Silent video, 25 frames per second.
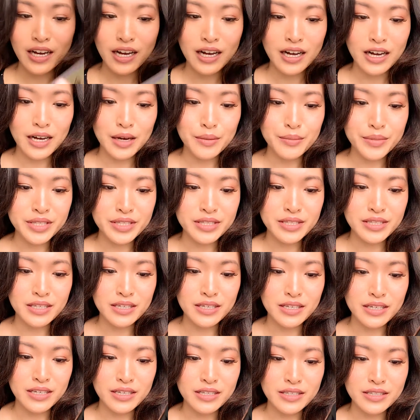It's
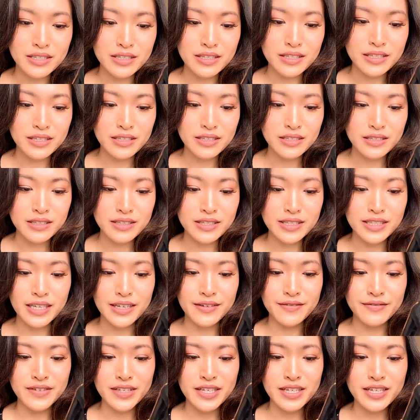the
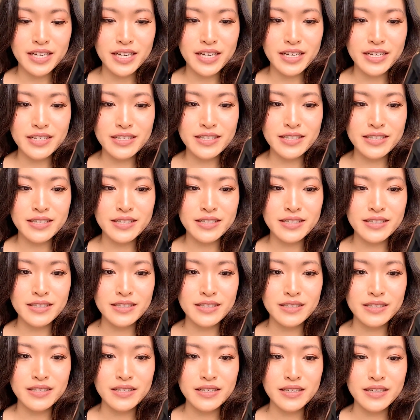Davines.
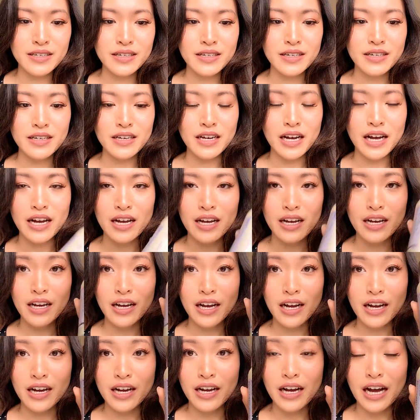
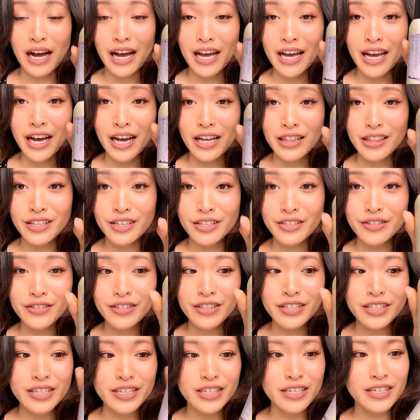
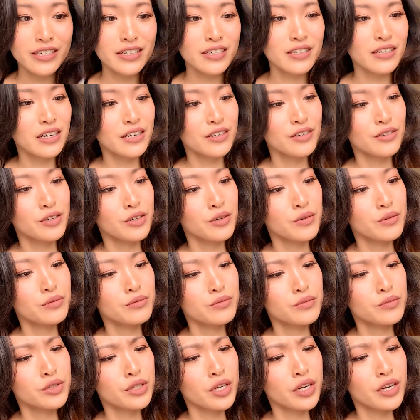I don't know,
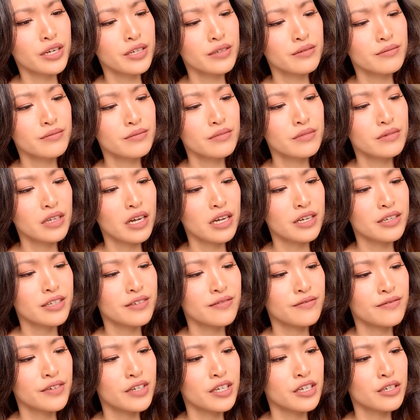sorry. I
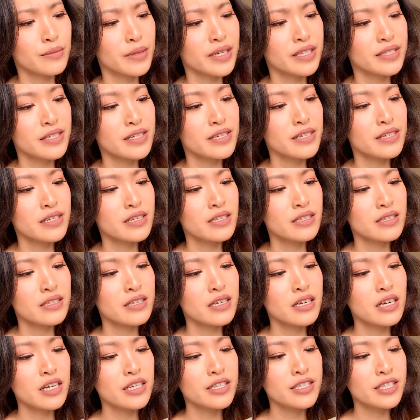didn't finish my
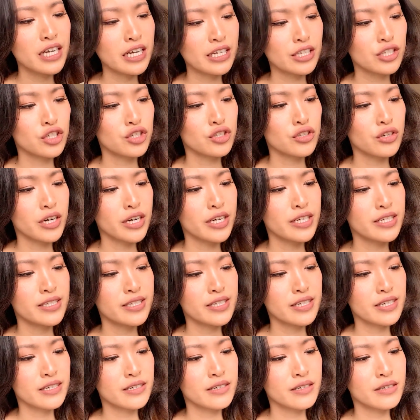sentence.
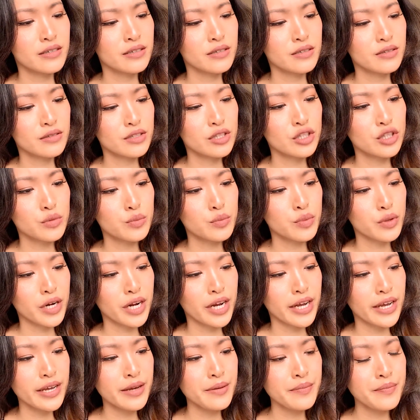Texturizing
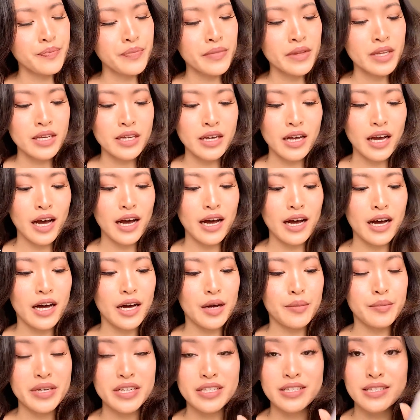Spray.
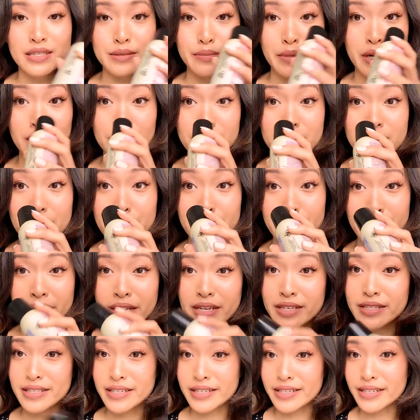It smells
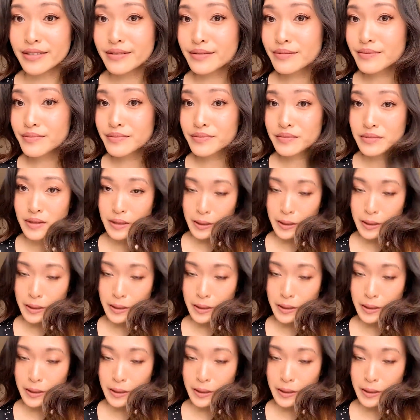amazing.